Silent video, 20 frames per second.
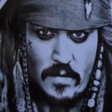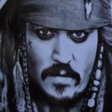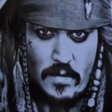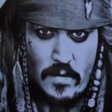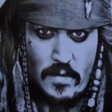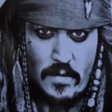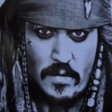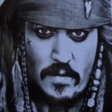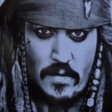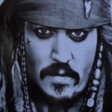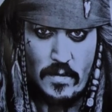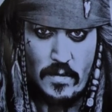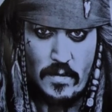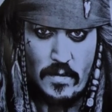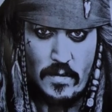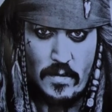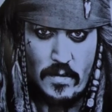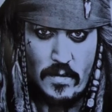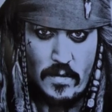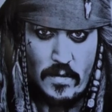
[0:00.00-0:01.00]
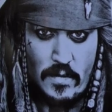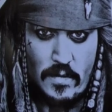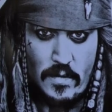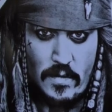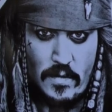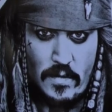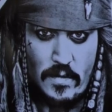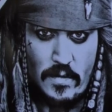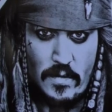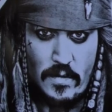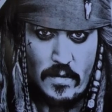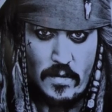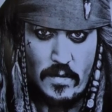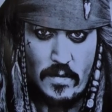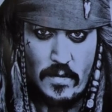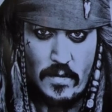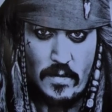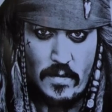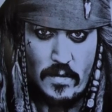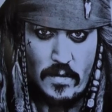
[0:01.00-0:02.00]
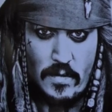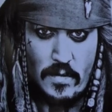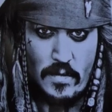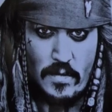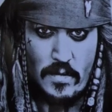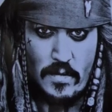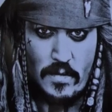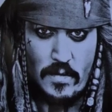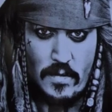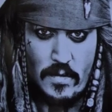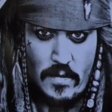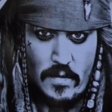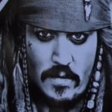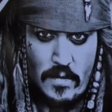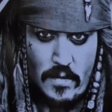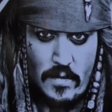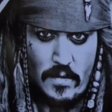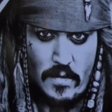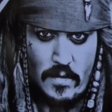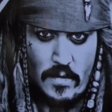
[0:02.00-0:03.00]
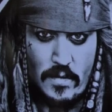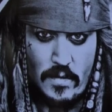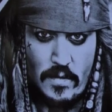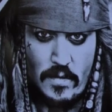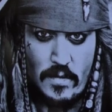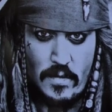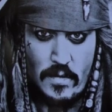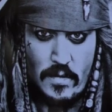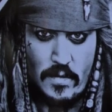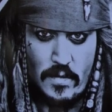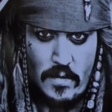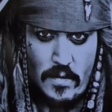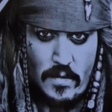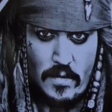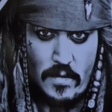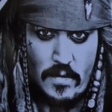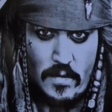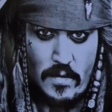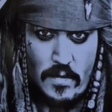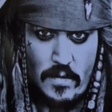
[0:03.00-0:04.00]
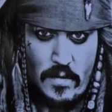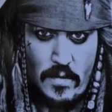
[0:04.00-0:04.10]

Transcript: Nothing is said.